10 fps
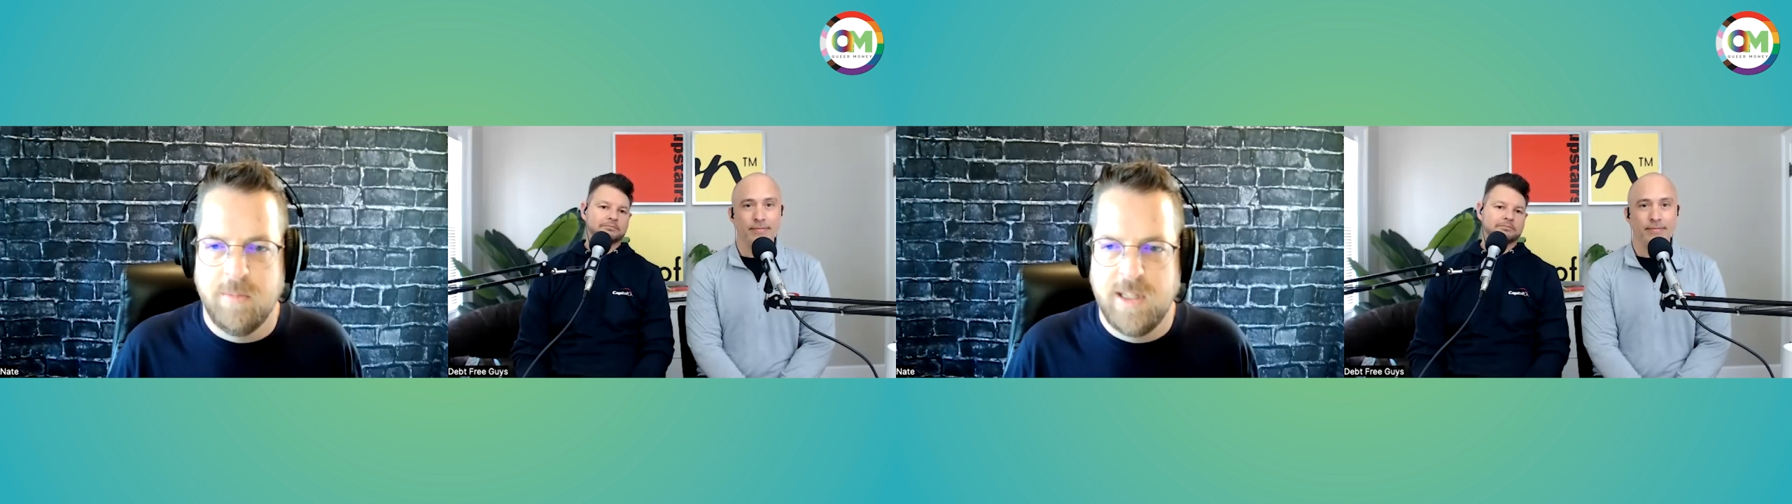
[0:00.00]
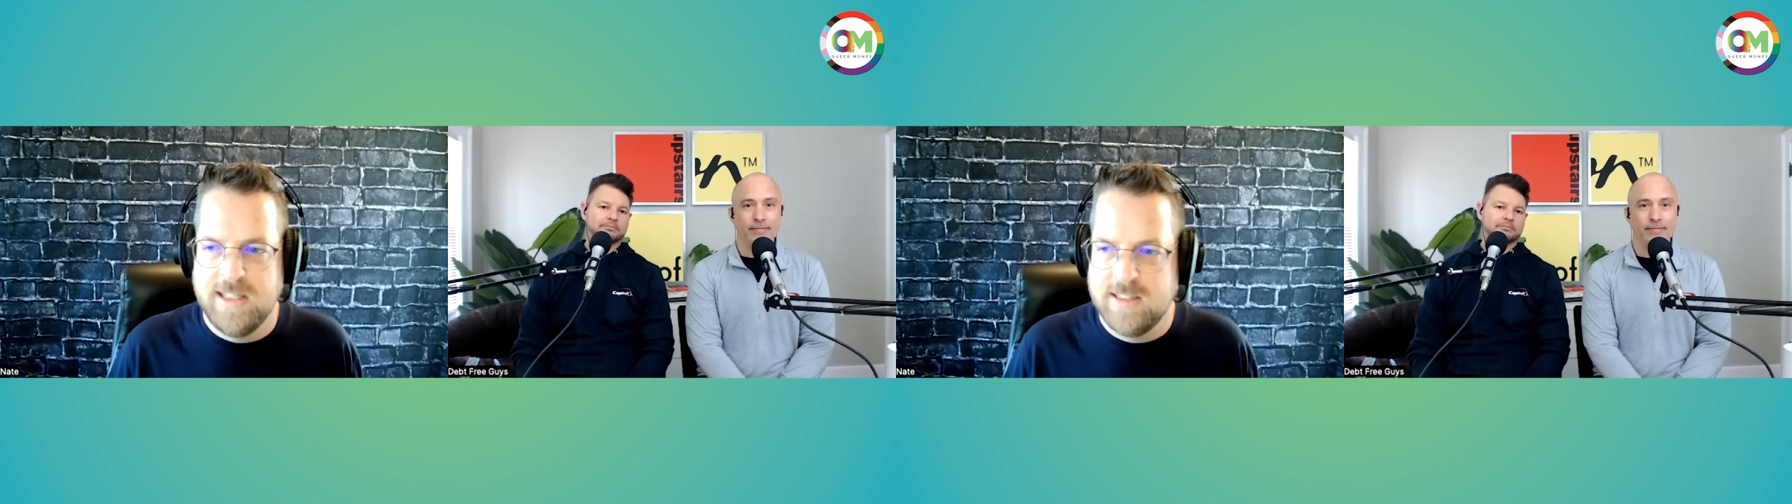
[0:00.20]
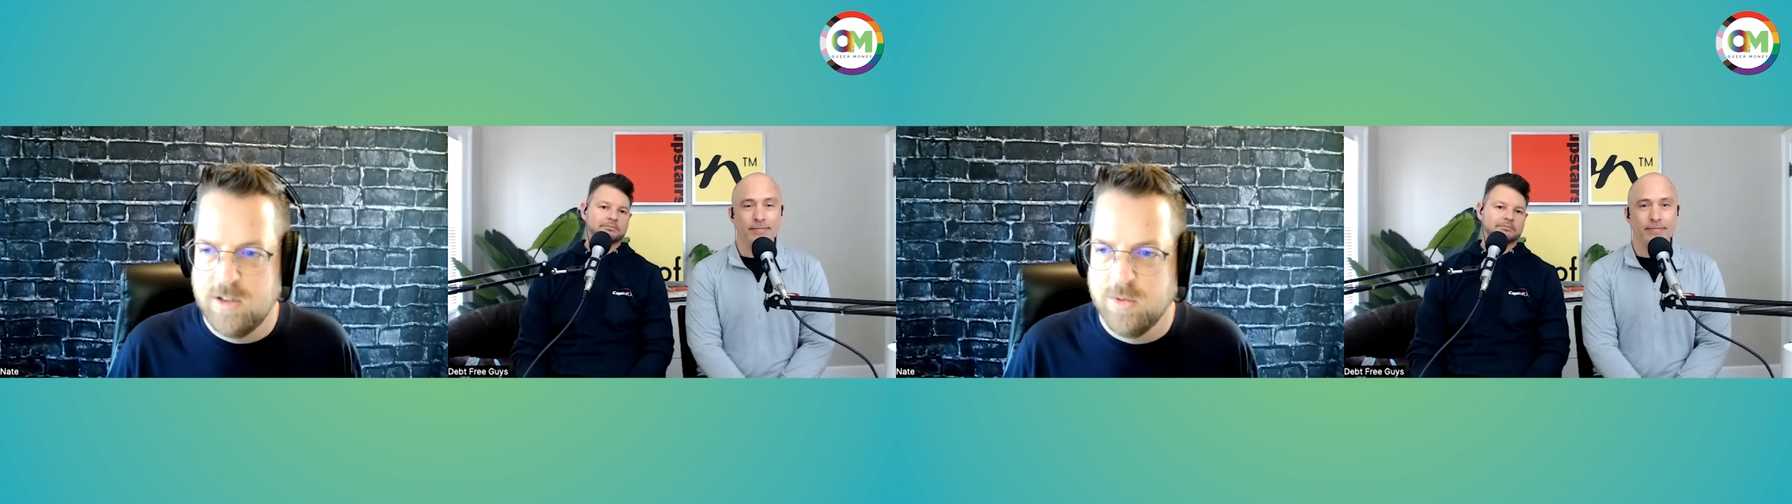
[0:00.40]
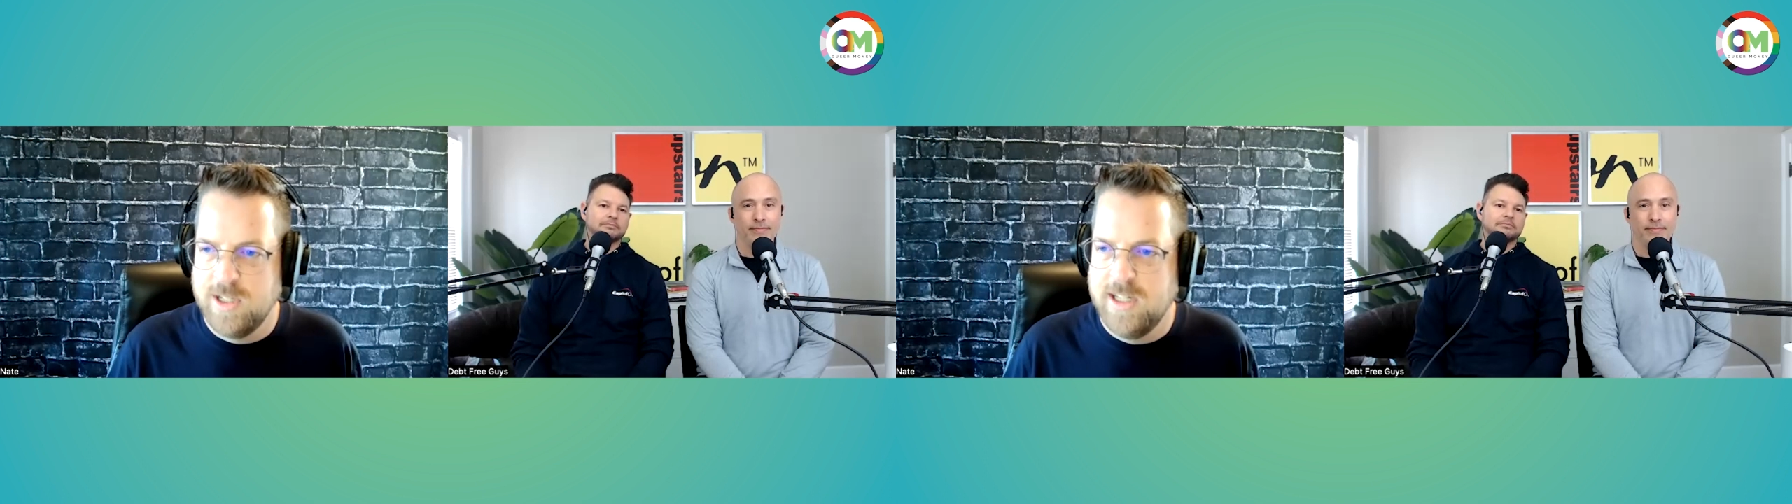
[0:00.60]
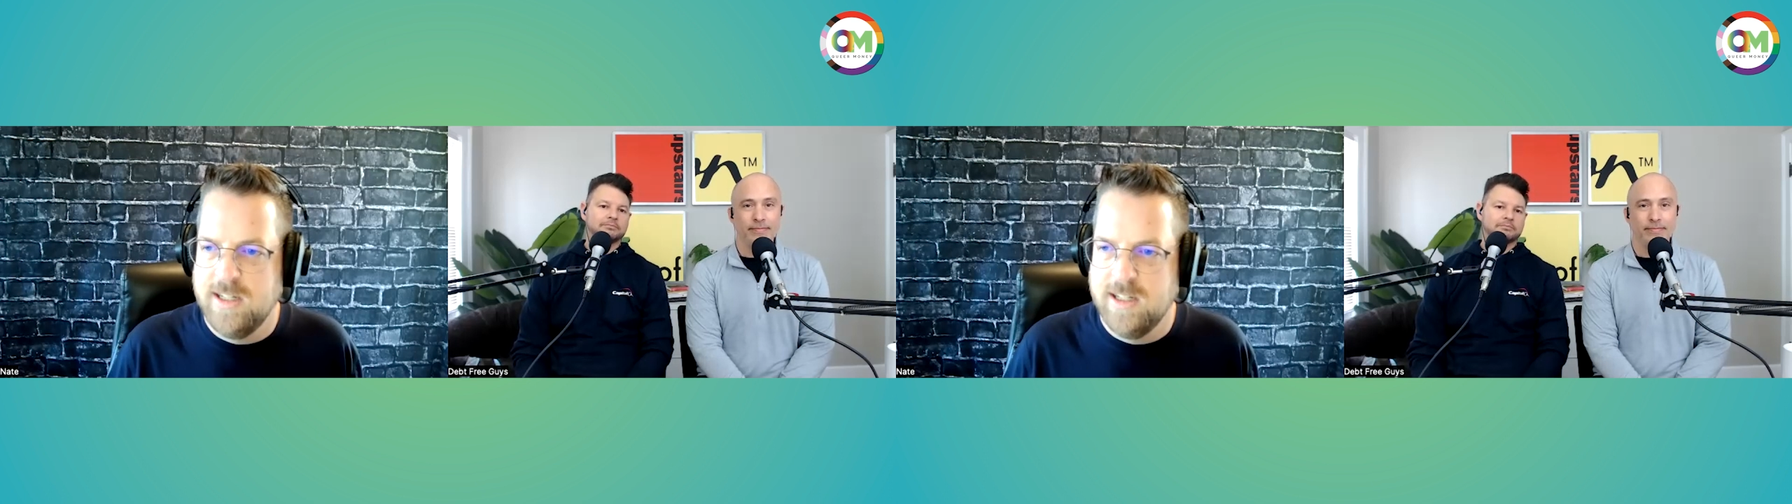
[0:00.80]
easy to
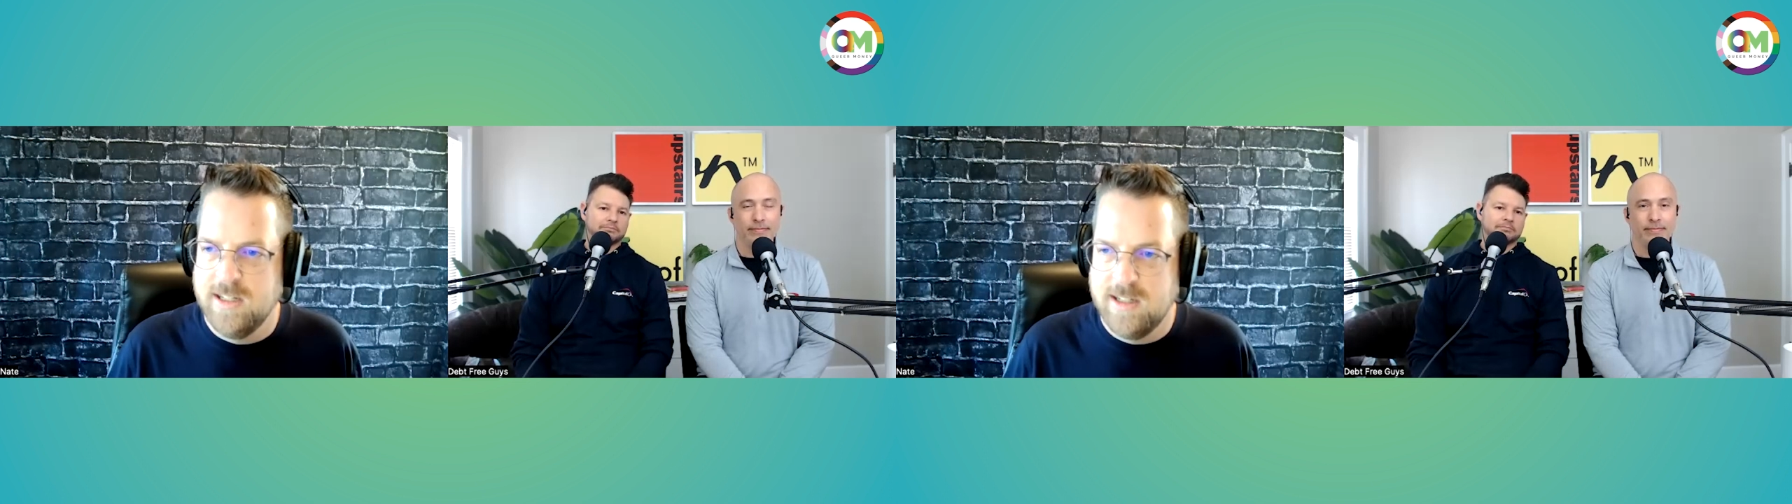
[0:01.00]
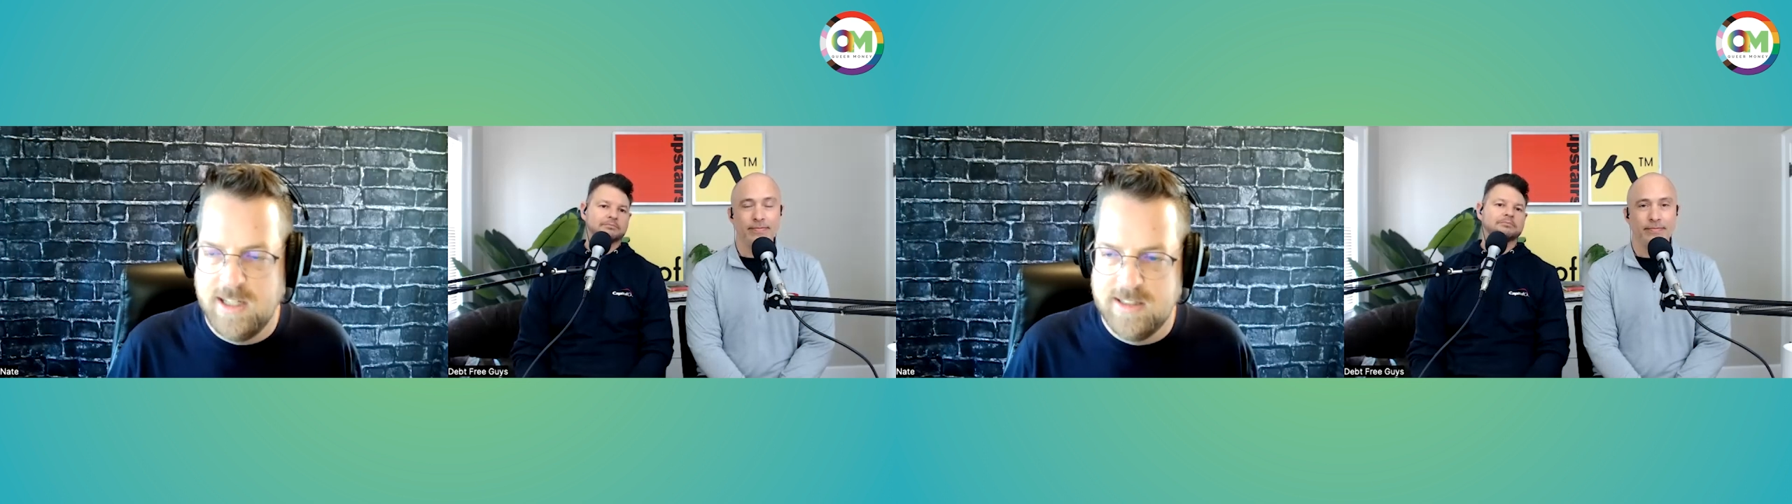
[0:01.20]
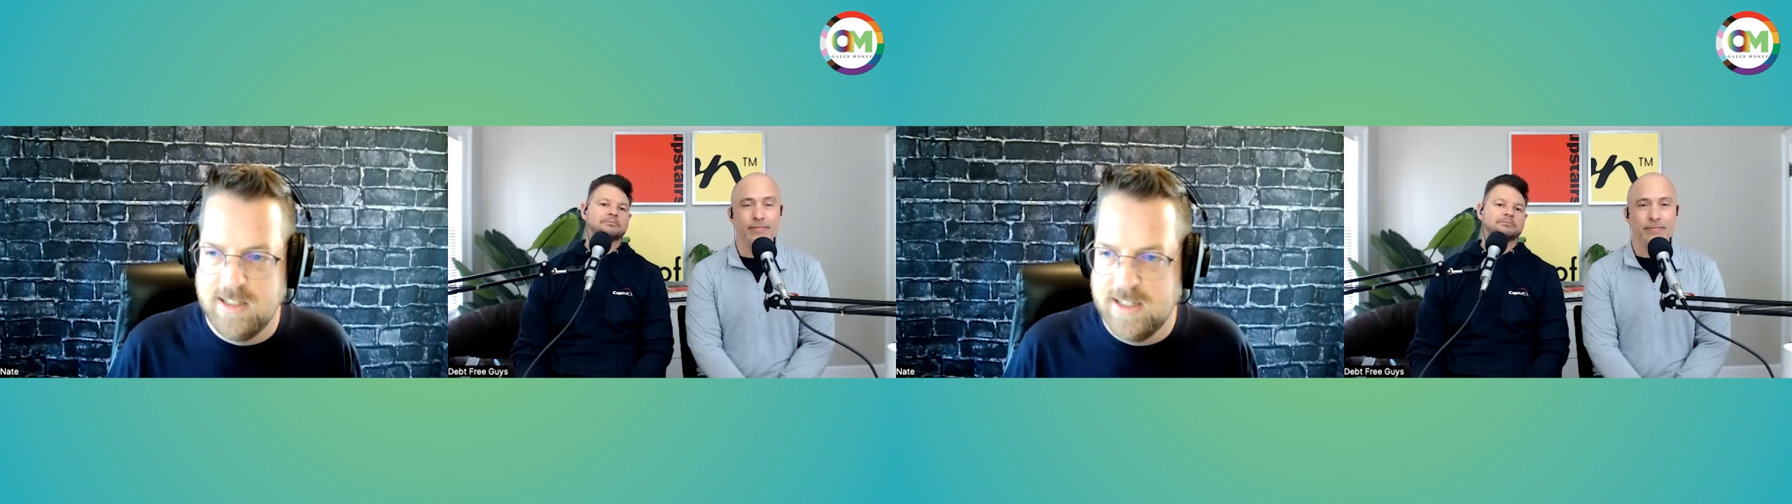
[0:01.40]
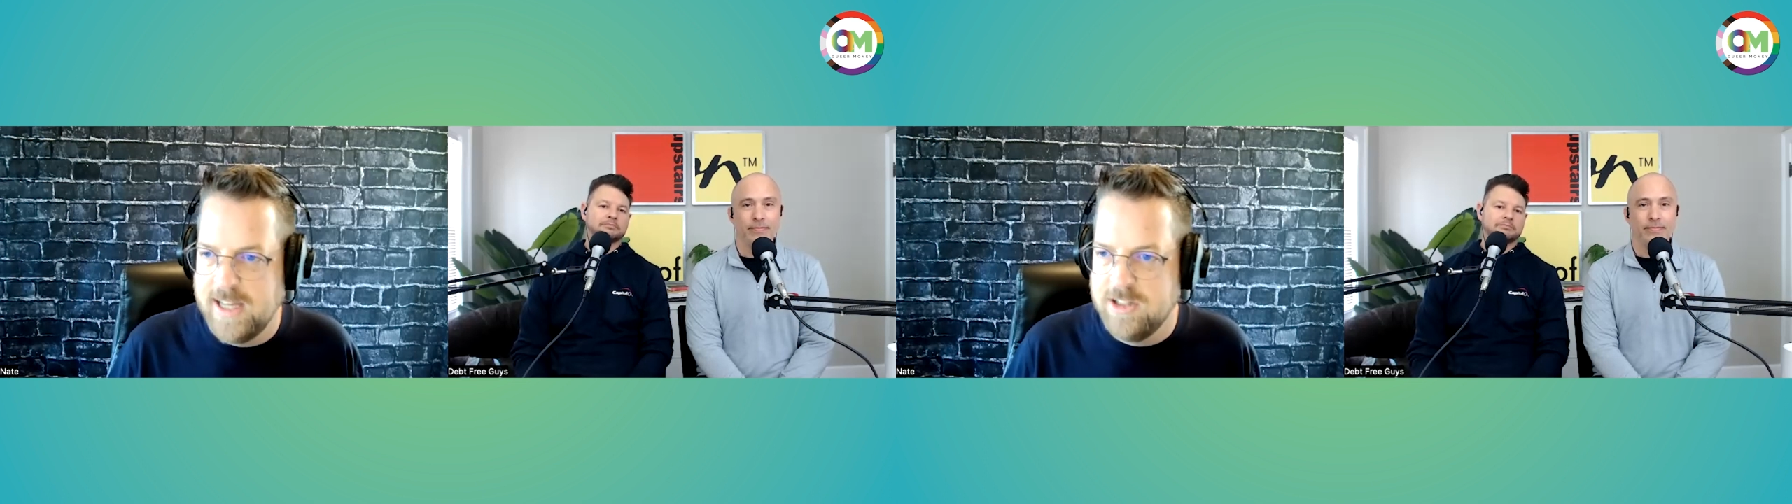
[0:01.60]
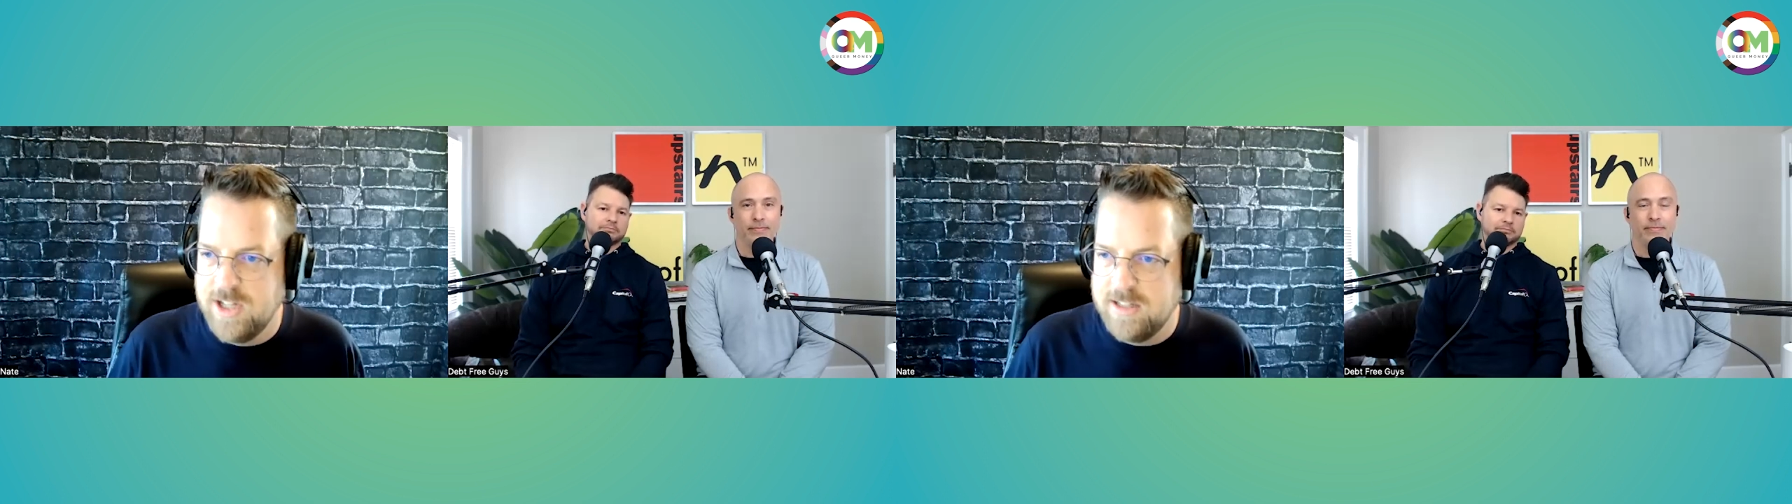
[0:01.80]
read and easy to
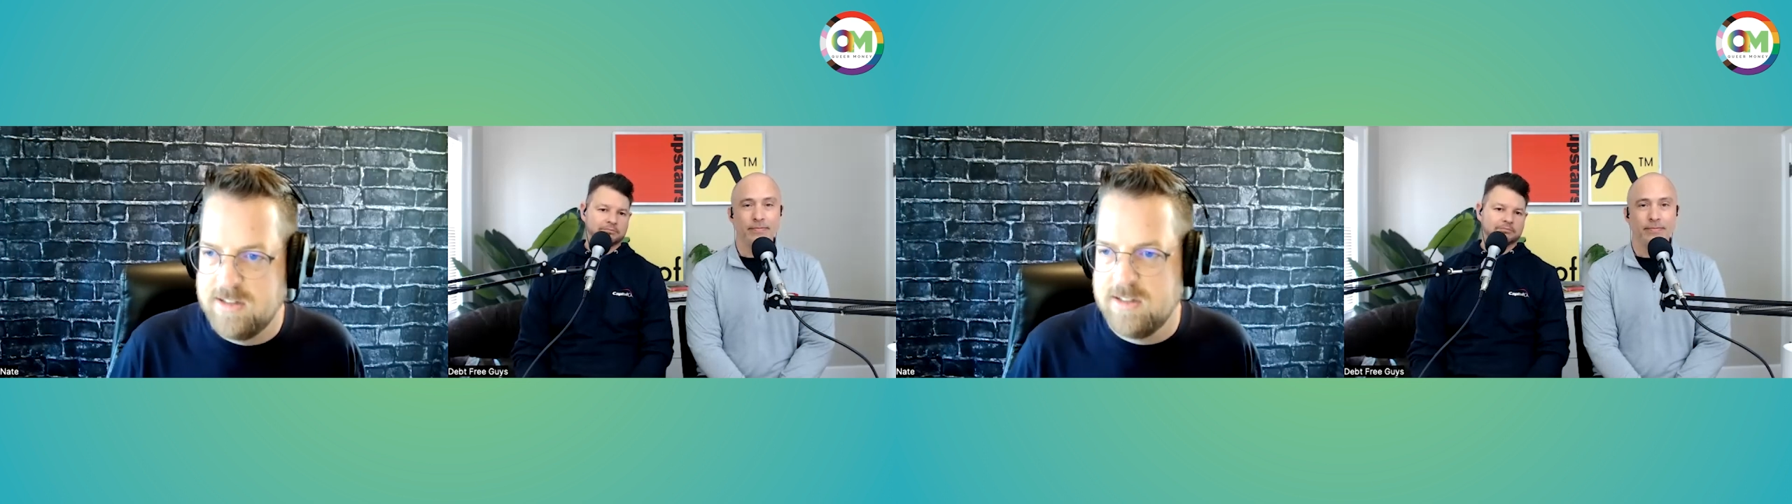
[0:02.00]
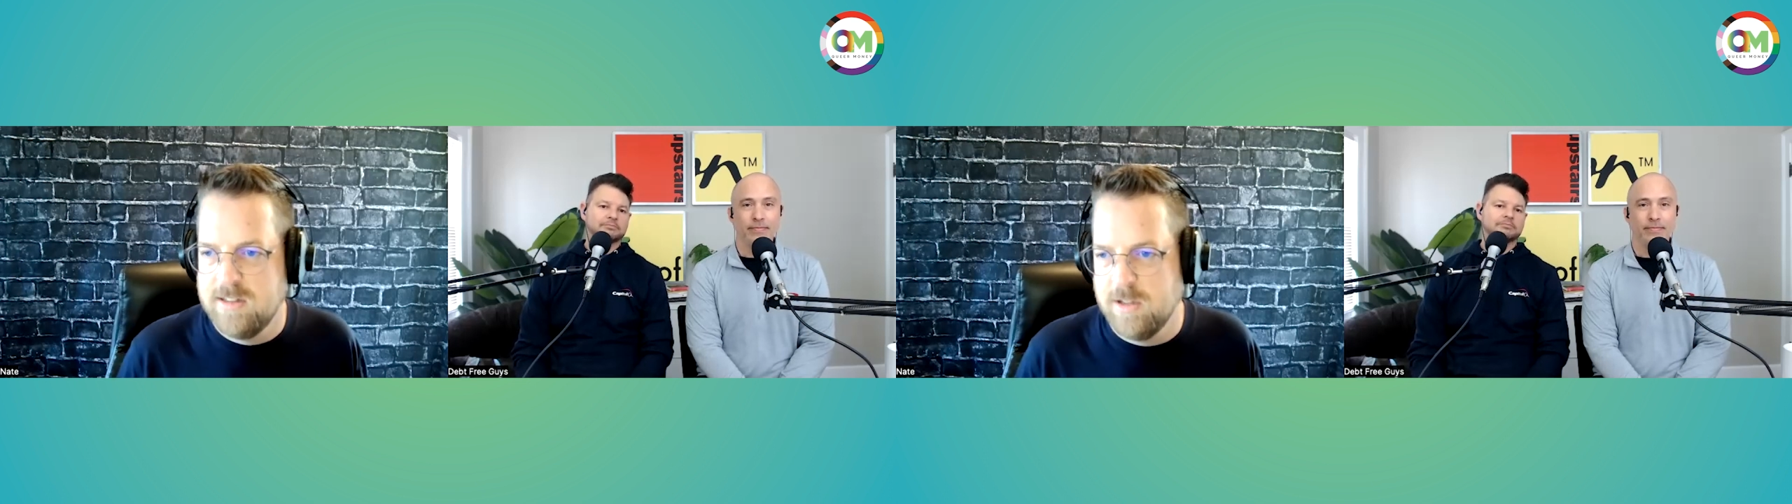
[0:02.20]
digest